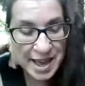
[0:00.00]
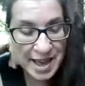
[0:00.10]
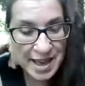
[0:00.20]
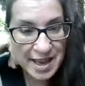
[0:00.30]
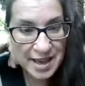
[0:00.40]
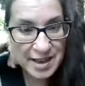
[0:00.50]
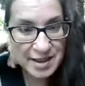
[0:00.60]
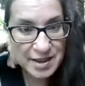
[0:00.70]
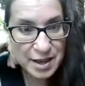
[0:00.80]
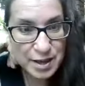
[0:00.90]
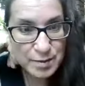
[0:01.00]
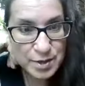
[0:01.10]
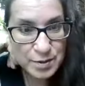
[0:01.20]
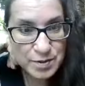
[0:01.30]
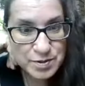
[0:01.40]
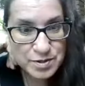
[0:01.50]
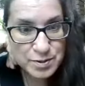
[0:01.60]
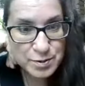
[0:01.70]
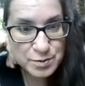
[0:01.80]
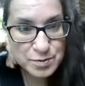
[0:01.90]
And I'm going
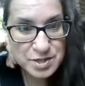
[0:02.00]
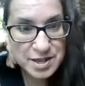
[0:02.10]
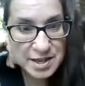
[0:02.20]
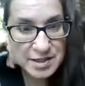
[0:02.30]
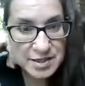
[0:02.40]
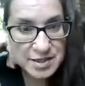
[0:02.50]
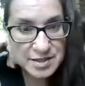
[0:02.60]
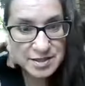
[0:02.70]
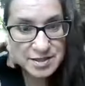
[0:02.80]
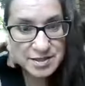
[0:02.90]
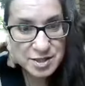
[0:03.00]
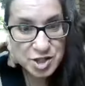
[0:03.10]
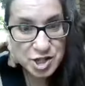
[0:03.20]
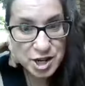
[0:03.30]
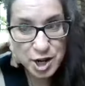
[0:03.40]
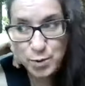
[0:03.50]
to take this chair,